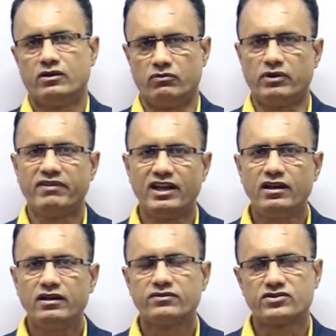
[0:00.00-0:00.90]
we
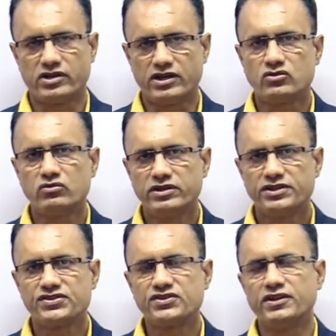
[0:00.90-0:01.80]
will try to
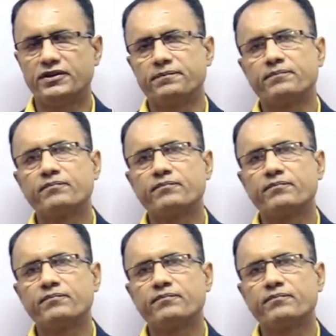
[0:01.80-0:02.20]
understand